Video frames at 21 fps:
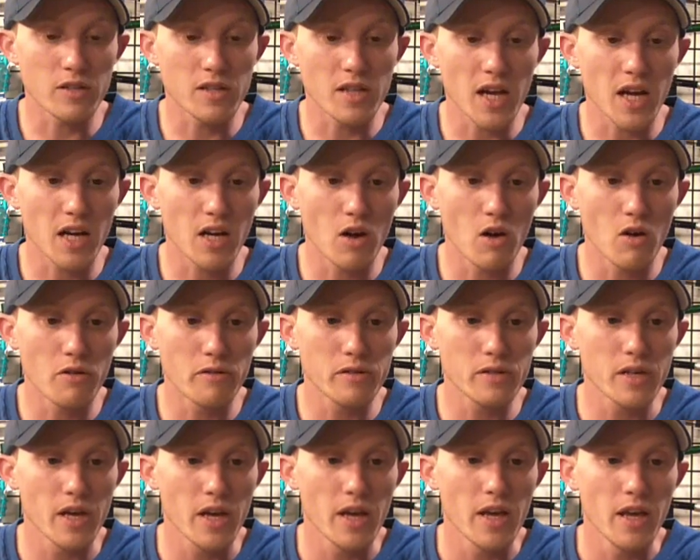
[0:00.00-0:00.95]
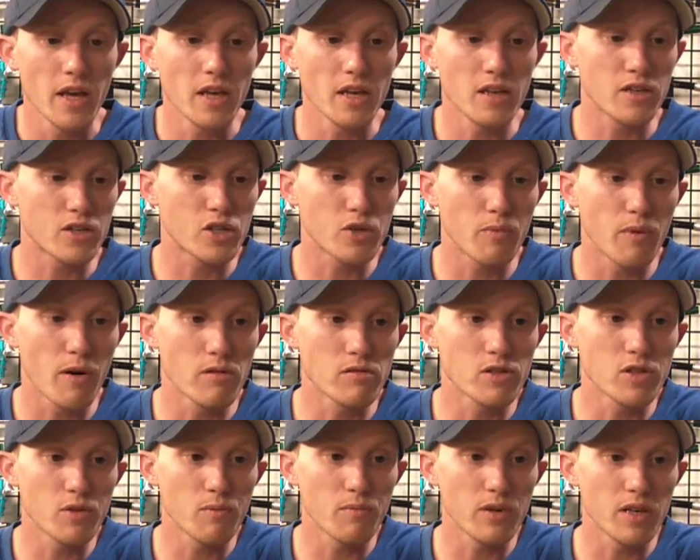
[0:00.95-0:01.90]
as that goes, is
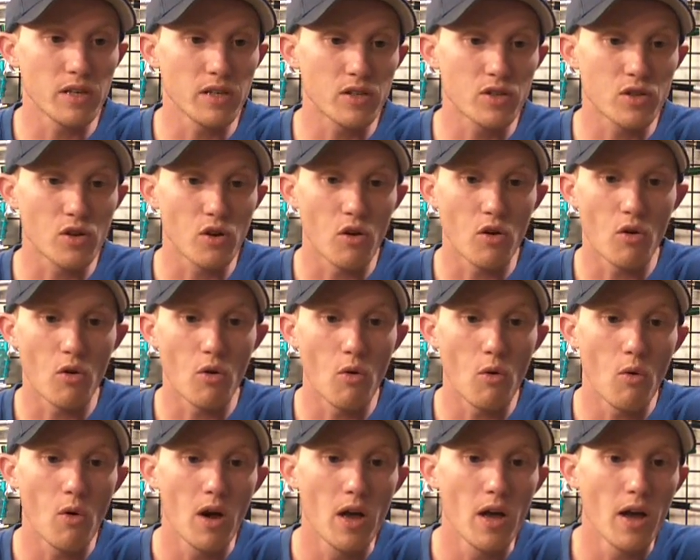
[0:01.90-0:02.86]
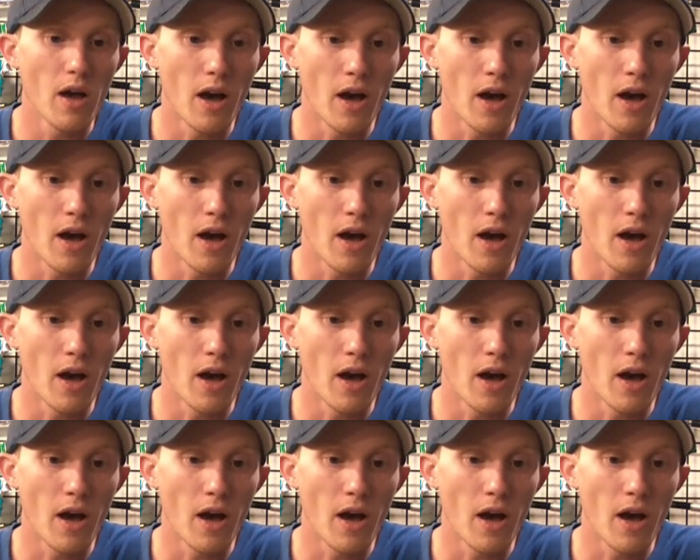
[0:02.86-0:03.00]
supposed to be so